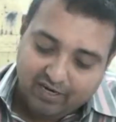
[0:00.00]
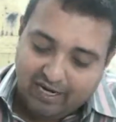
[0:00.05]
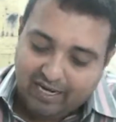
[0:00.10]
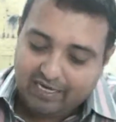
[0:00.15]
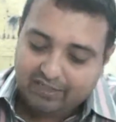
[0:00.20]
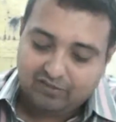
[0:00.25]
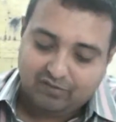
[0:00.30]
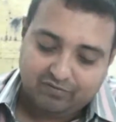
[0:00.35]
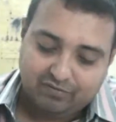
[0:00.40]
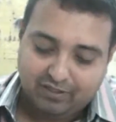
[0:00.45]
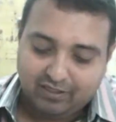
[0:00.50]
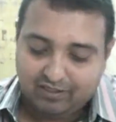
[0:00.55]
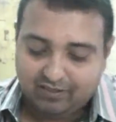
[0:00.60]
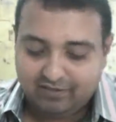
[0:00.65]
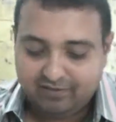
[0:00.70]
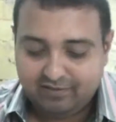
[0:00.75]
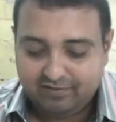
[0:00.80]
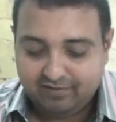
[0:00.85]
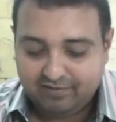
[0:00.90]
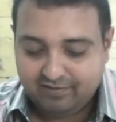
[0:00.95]
the light of God.
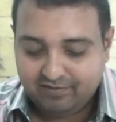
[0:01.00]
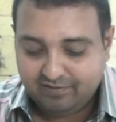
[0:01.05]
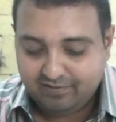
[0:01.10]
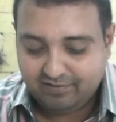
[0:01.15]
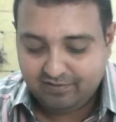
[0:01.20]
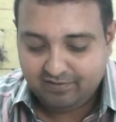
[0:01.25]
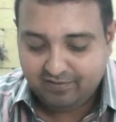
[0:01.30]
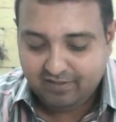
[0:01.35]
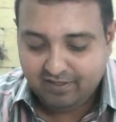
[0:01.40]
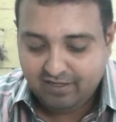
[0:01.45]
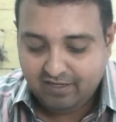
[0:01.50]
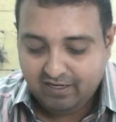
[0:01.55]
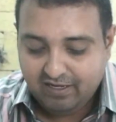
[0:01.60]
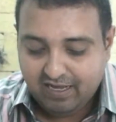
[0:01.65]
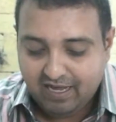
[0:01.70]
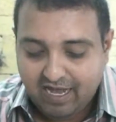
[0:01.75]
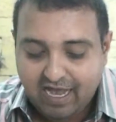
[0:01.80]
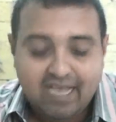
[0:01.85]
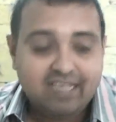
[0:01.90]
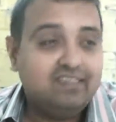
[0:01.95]

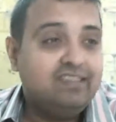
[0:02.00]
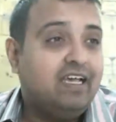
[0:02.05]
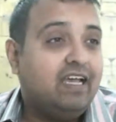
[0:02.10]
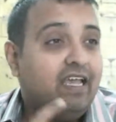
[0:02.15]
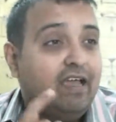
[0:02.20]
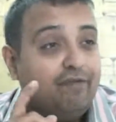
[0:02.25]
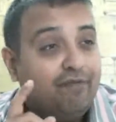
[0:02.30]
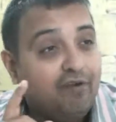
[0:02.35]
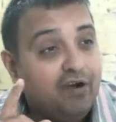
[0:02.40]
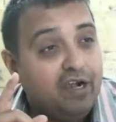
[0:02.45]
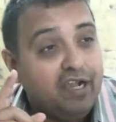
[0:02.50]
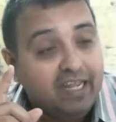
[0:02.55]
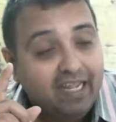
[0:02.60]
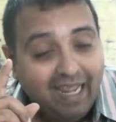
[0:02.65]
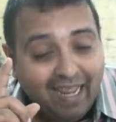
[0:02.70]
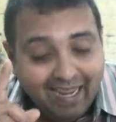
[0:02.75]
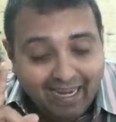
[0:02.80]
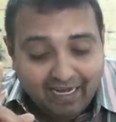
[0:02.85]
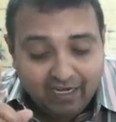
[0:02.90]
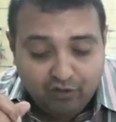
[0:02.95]
Isaiah
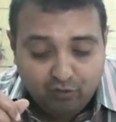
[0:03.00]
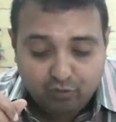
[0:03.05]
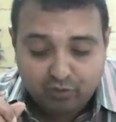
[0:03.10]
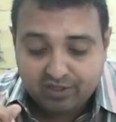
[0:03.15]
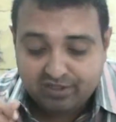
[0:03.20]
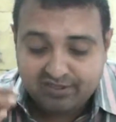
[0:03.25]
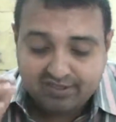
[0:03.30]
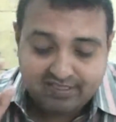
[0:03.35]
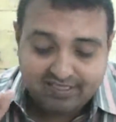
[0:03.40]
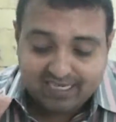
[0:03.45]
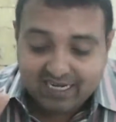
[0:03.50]
48 verse